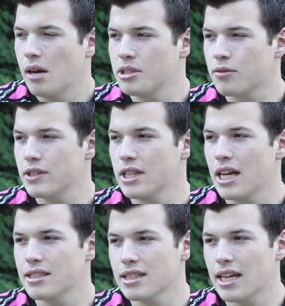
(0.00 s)
I'm just
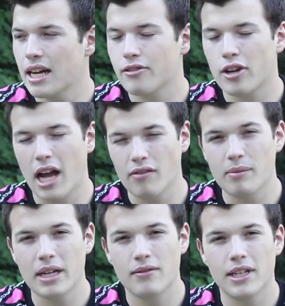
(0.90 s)
realizing that after I
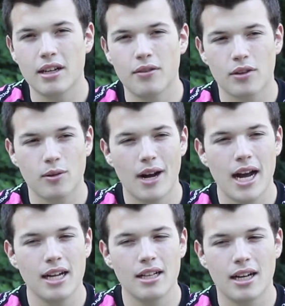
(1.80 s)
haven't made a video for a
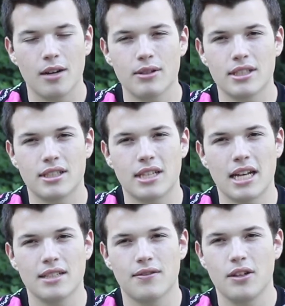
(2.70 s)
while, I always
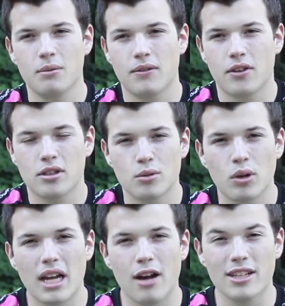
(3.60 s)
tend to film the first
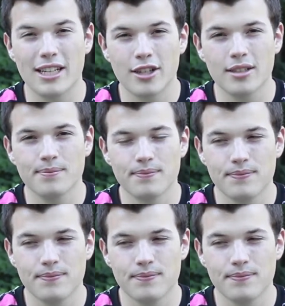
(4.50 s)
one out here.